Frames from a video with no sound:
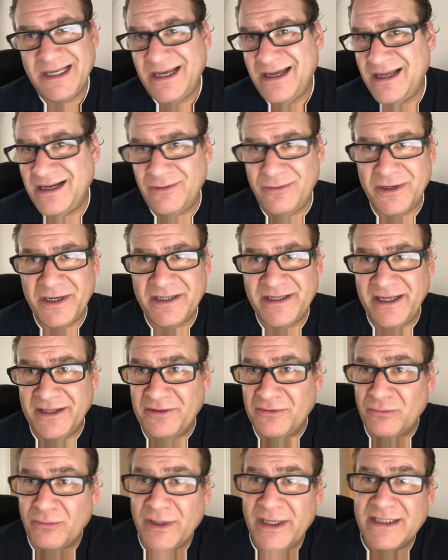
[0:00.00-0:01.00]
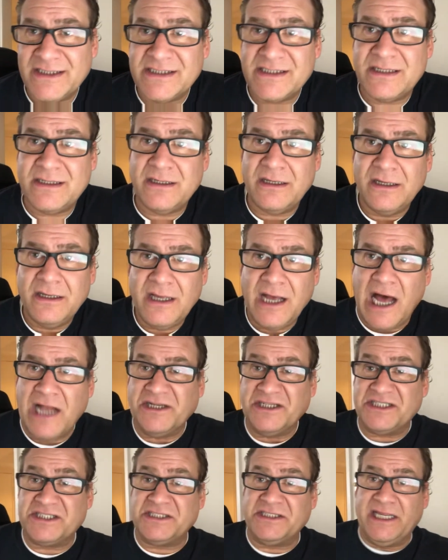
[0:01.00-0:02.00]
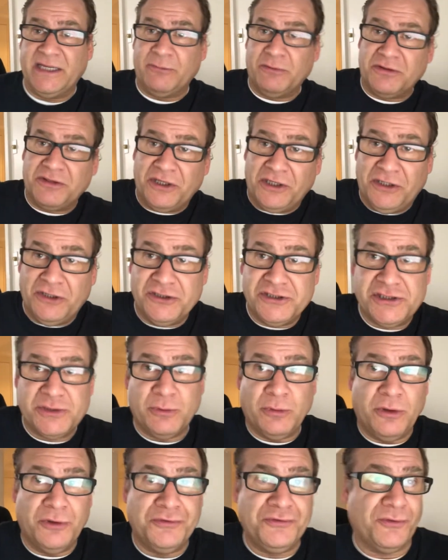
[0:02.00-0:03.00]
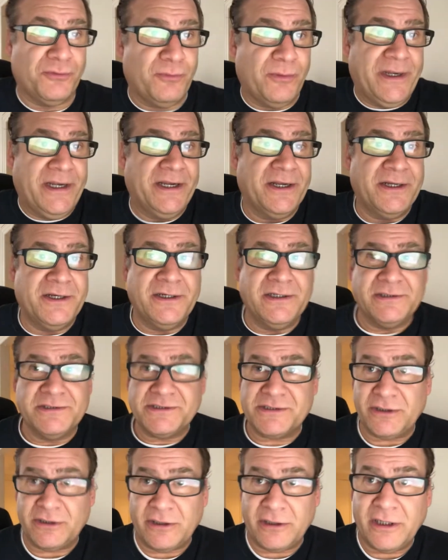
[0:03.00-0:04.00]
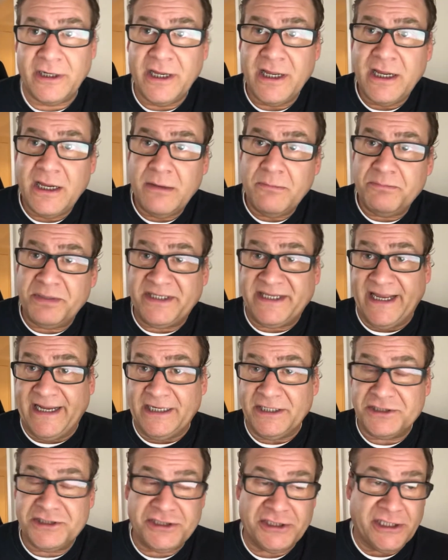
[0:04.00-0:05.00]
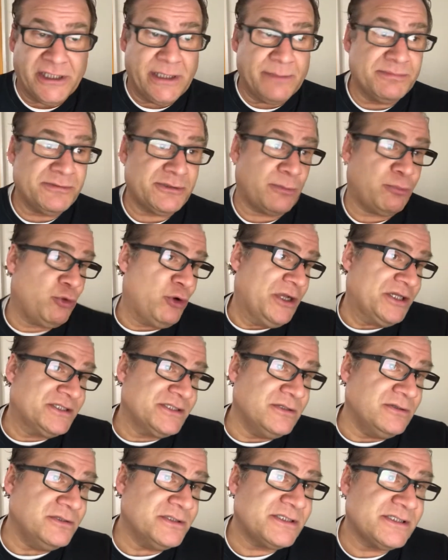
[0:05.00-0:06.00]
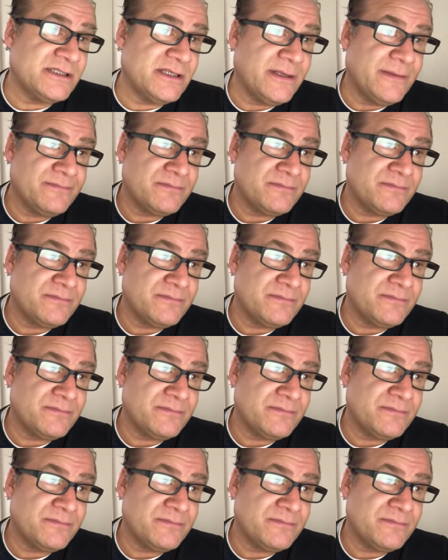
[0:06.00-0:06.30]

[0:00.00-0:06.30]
don't want to take the risk. I'll just stick with the usual Doritos or potato chips or pretzels.